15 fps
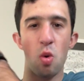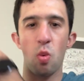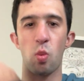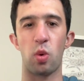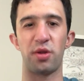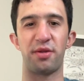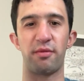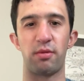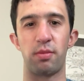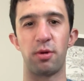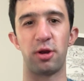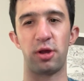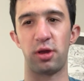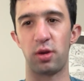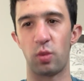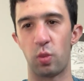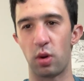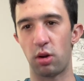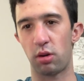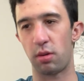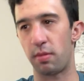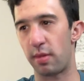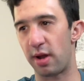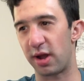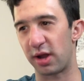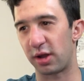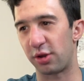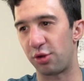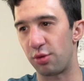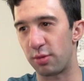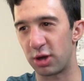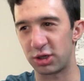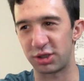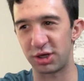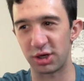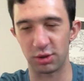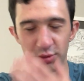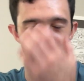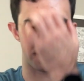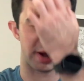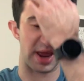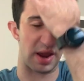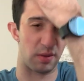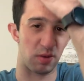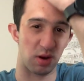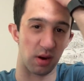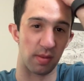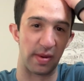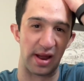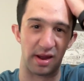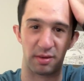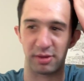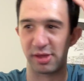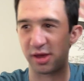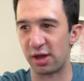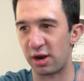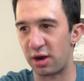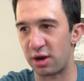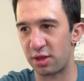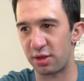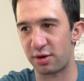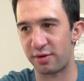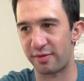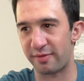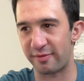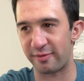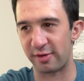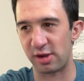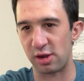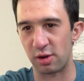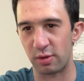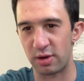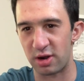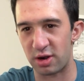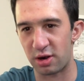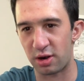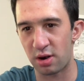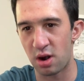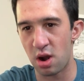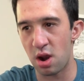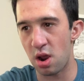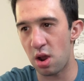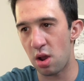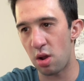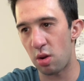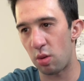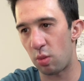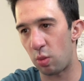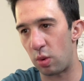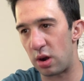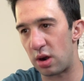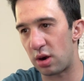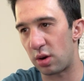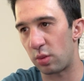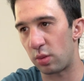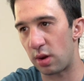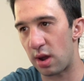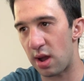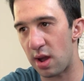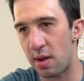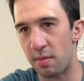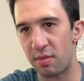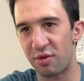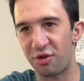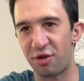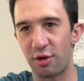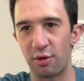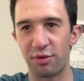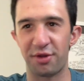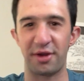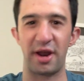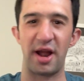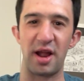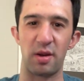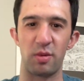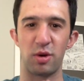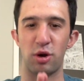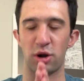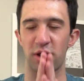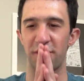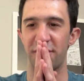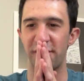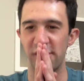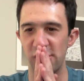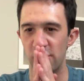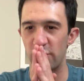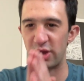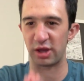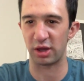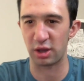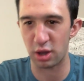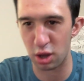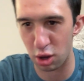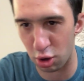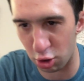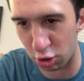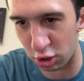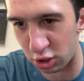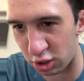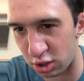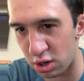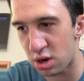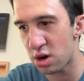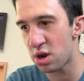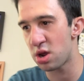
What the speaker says: What's up, everybody? Welcome back to my channel. Today we are back with yet another video here where today we are continuing our